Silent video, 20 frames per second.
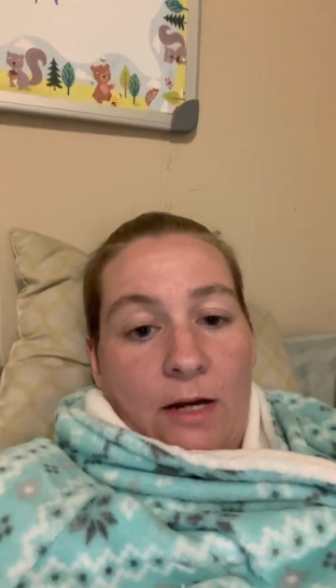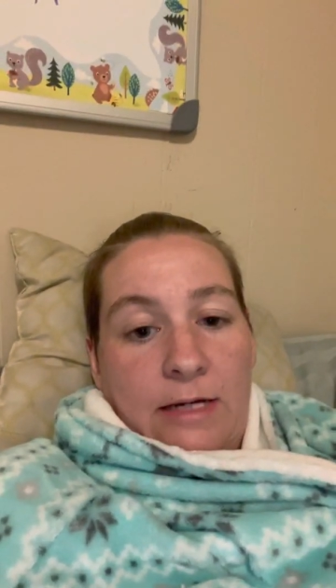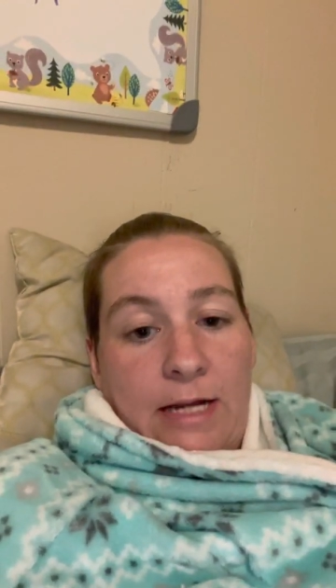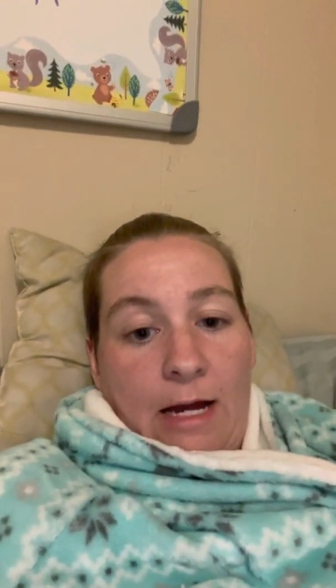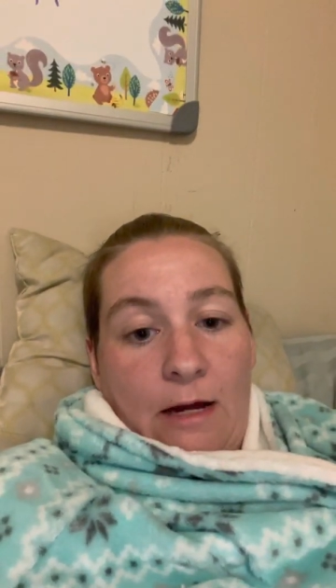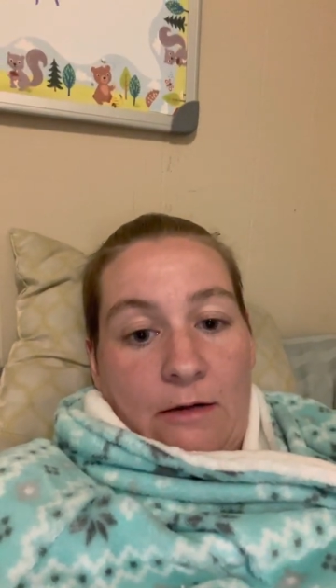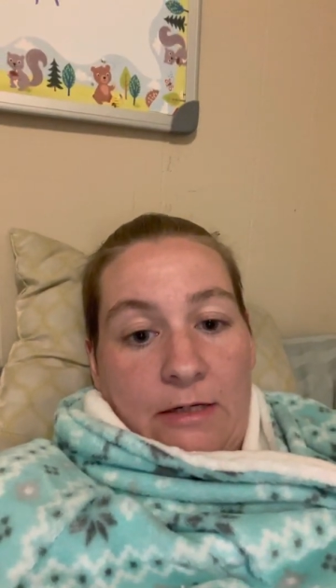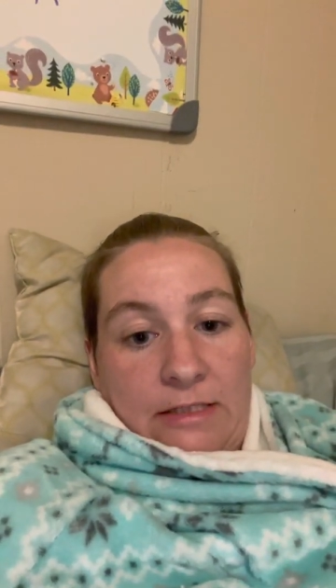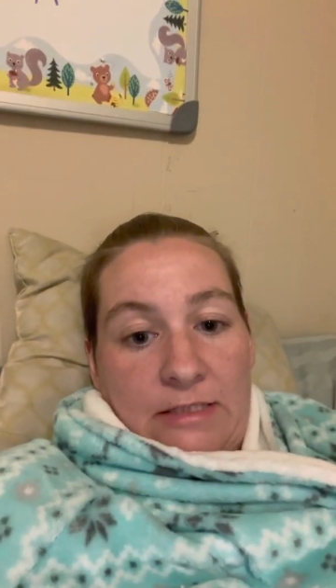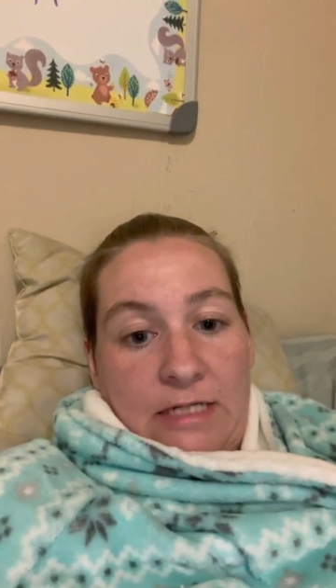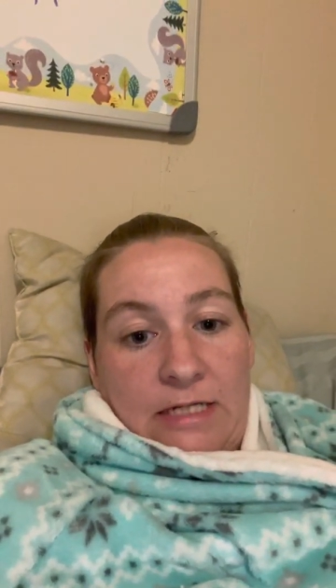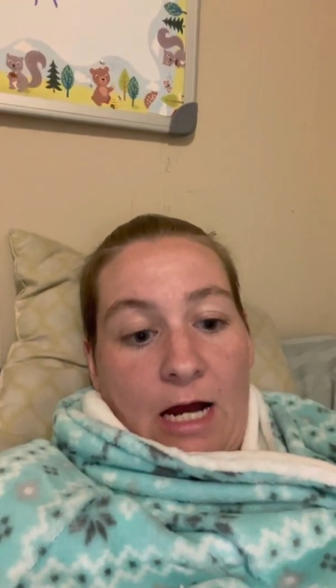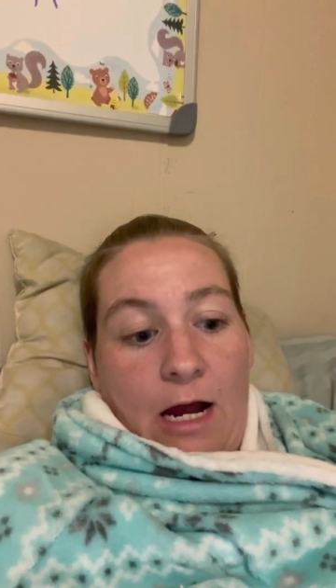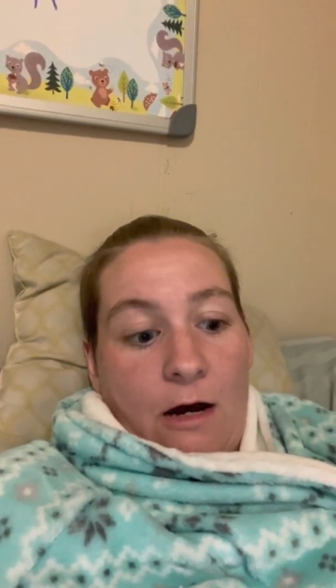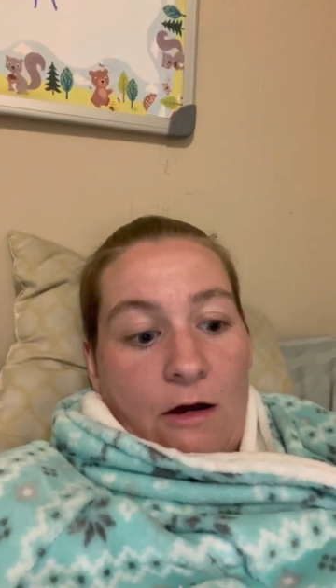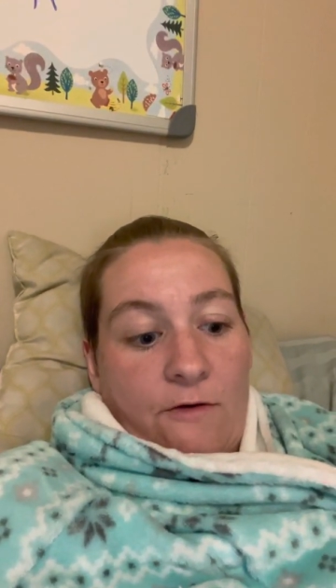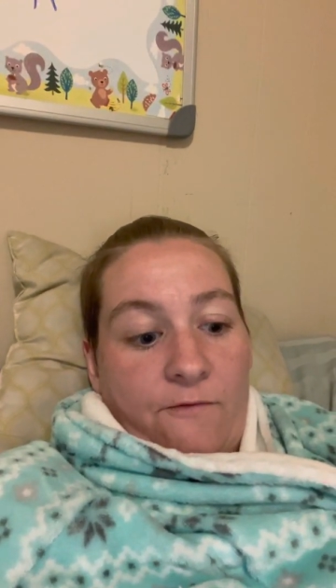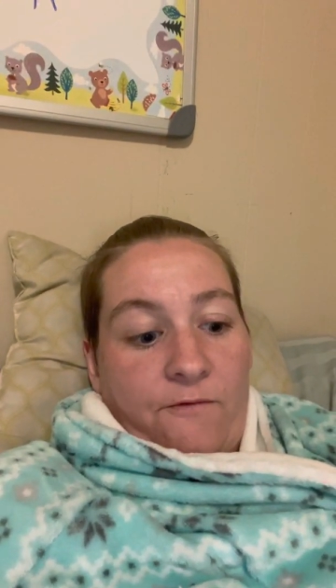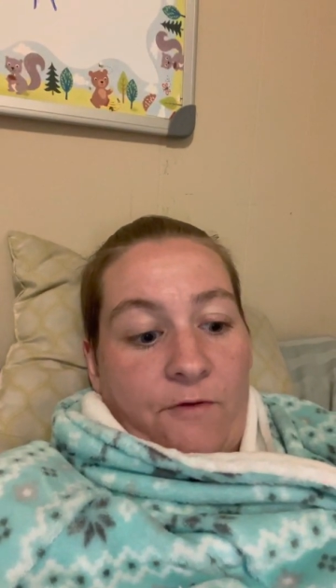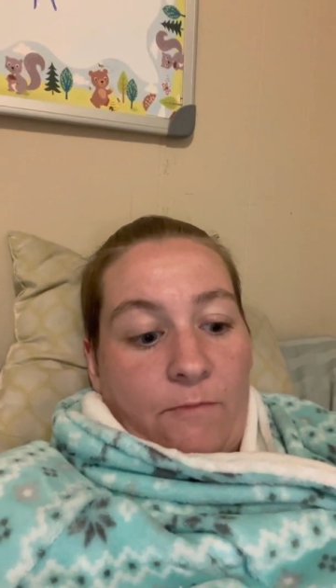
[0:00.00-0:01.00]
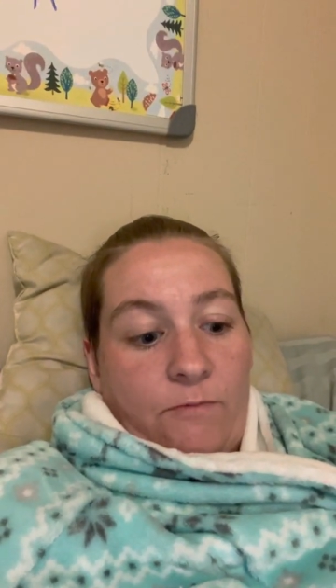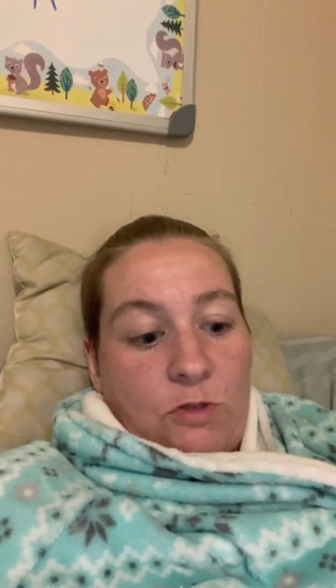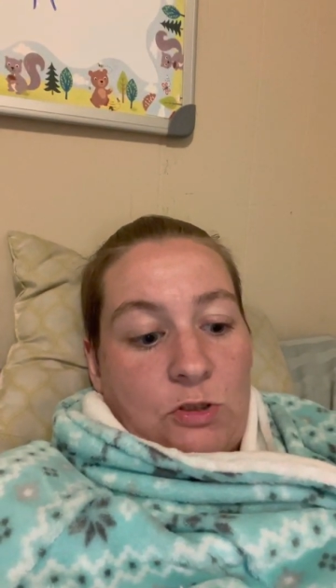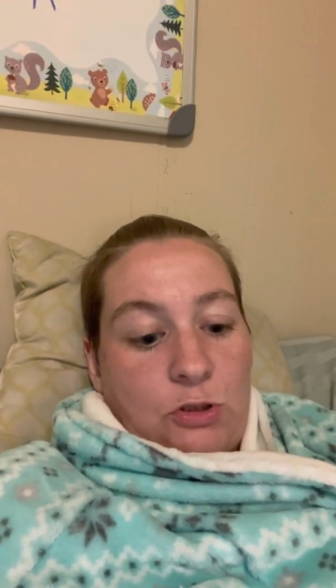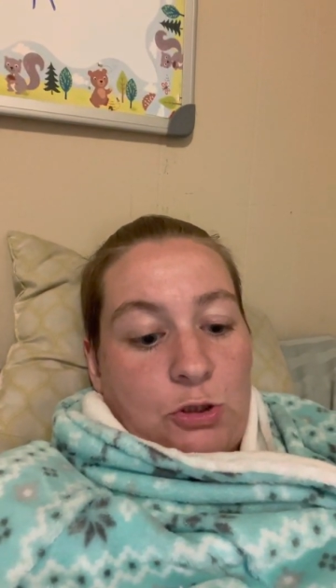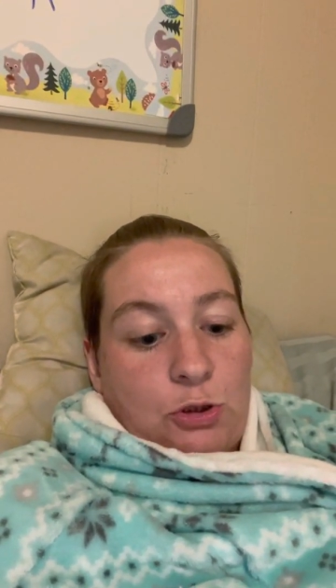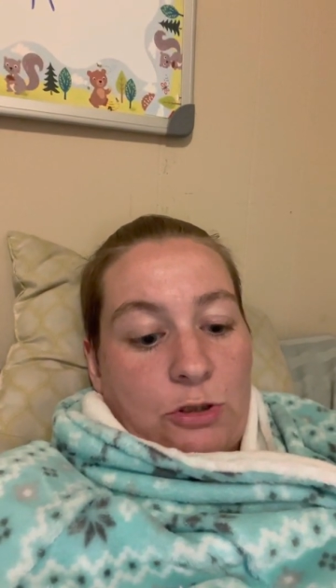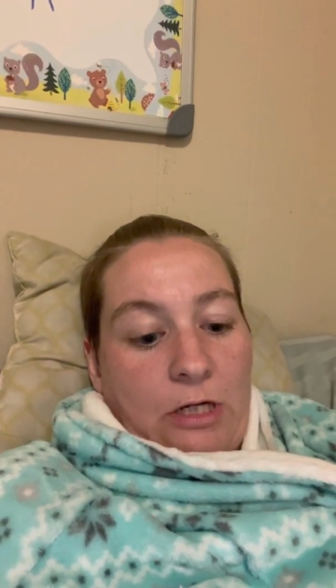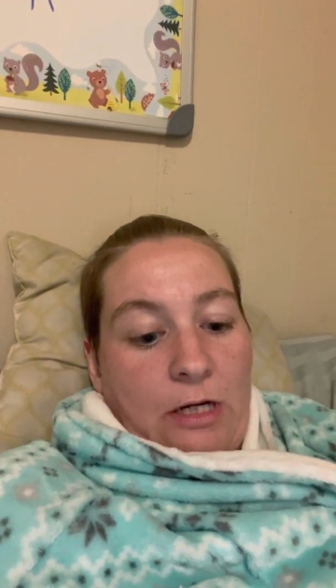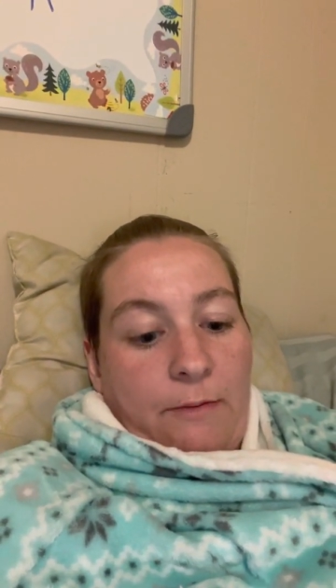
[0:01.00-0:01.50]
down and tired from the
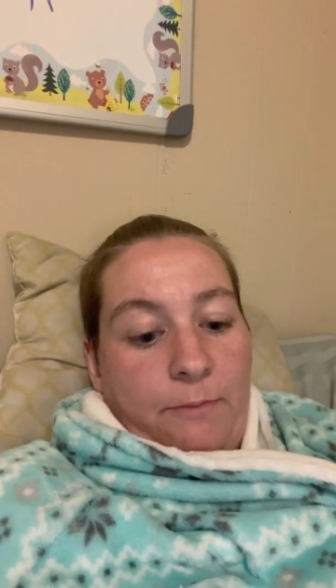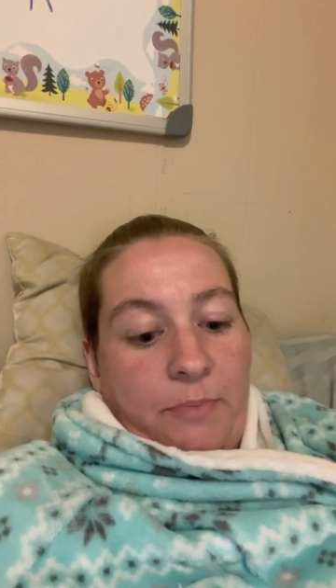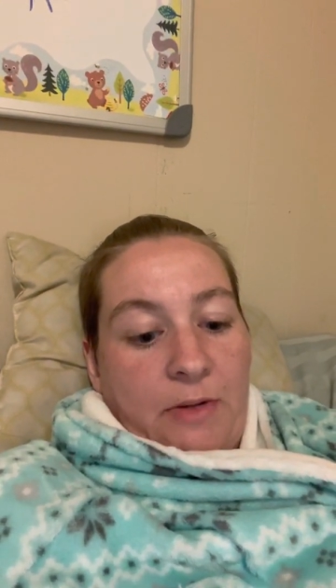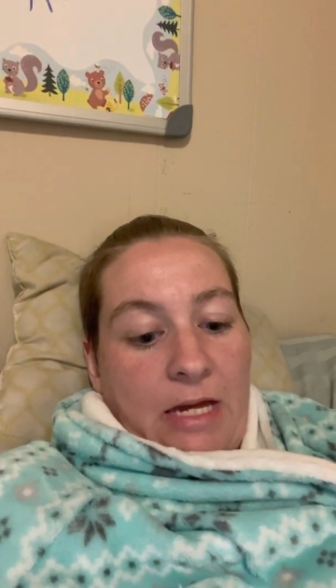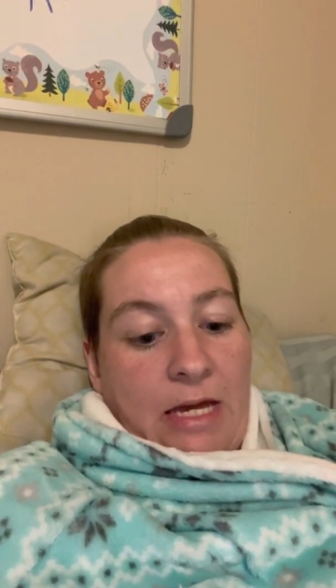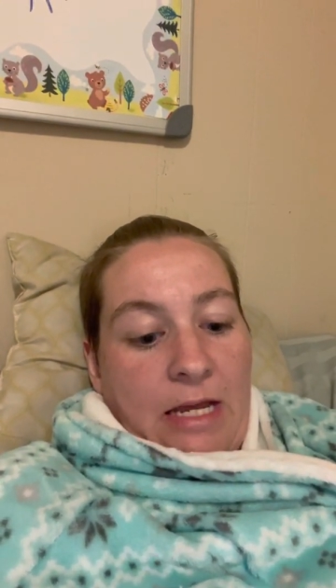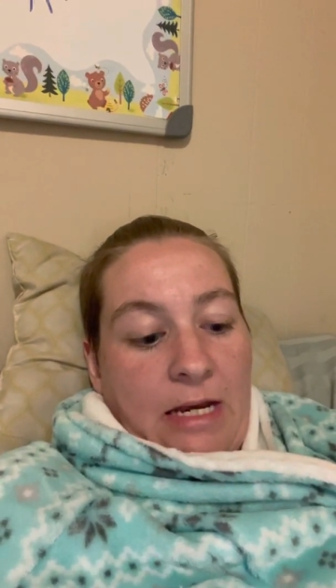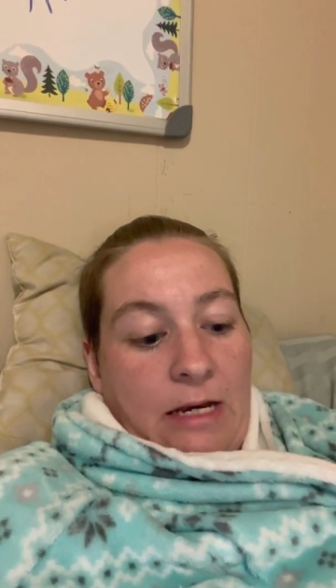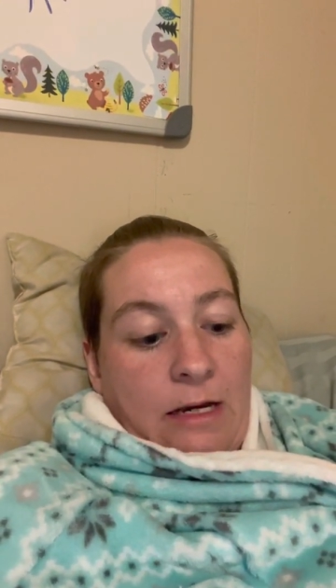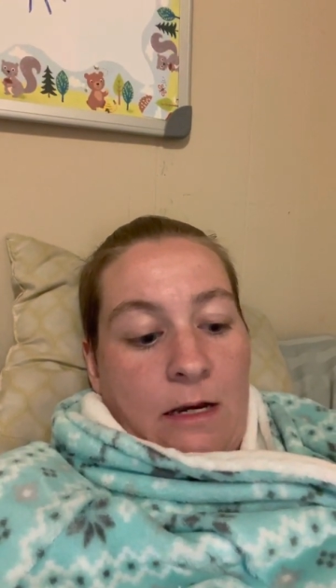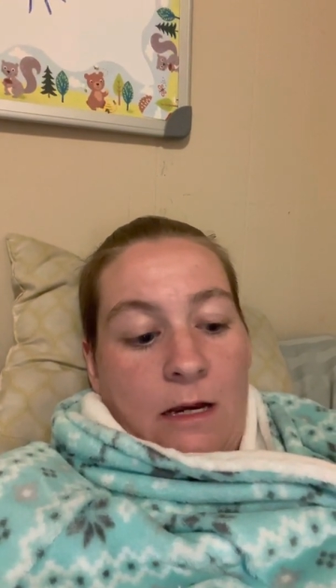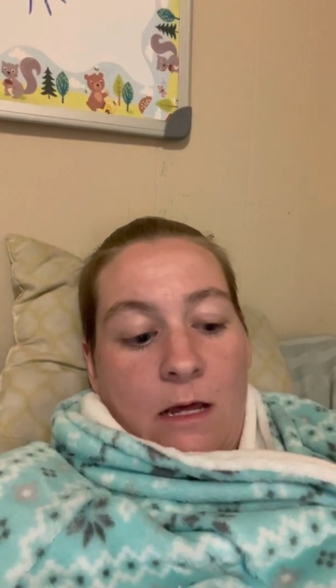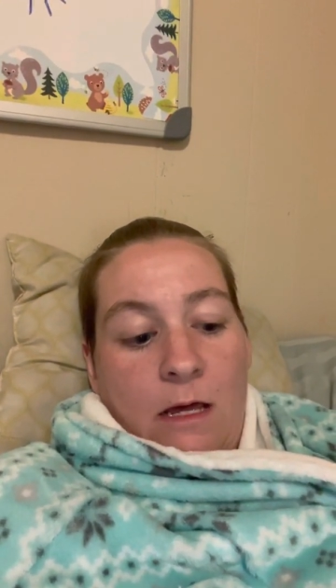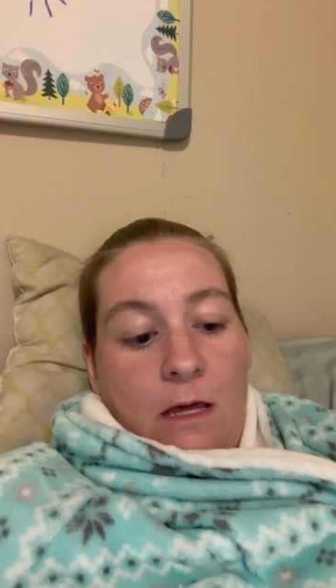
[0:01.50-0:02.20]
trip and